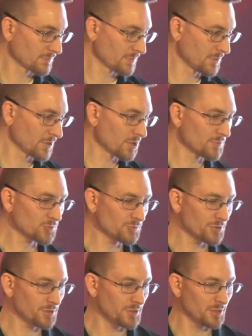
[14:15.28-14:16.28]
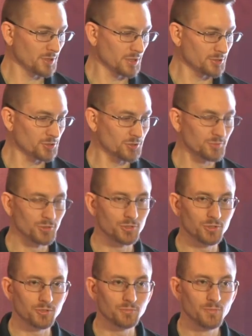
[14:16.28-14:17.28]
that comes with the
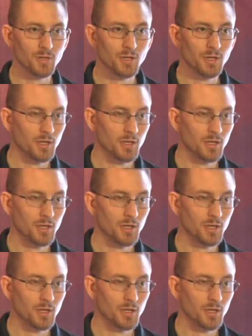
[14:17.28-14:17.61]
distribution.